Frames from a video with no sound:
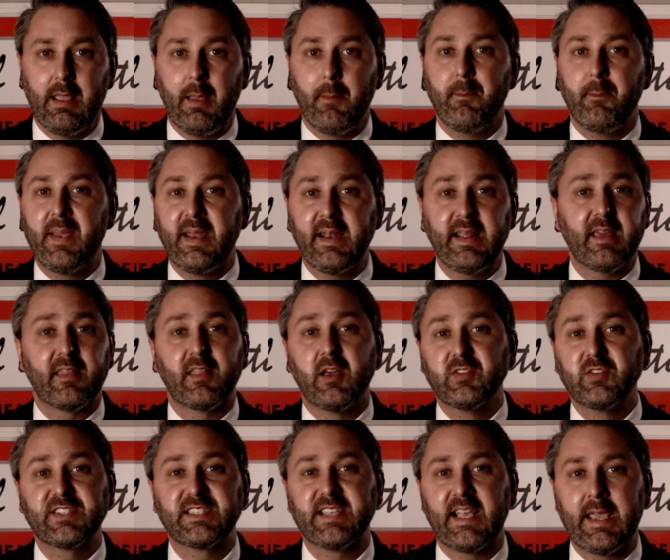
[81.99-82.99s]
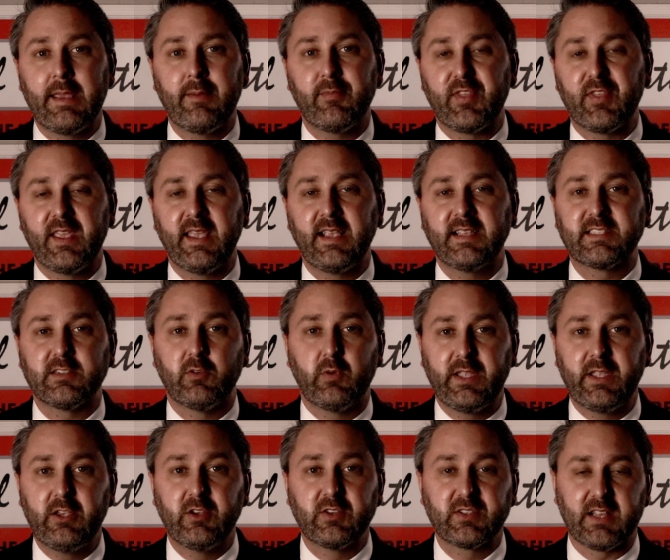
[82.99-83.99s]
Many of those same things that we
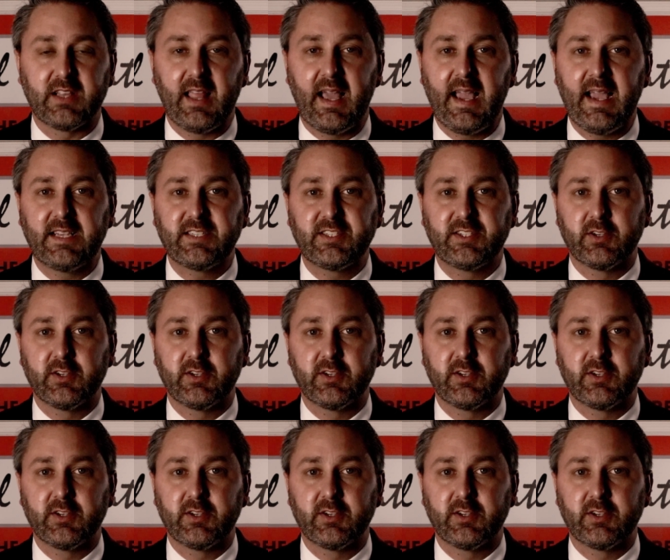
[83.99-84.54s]
used last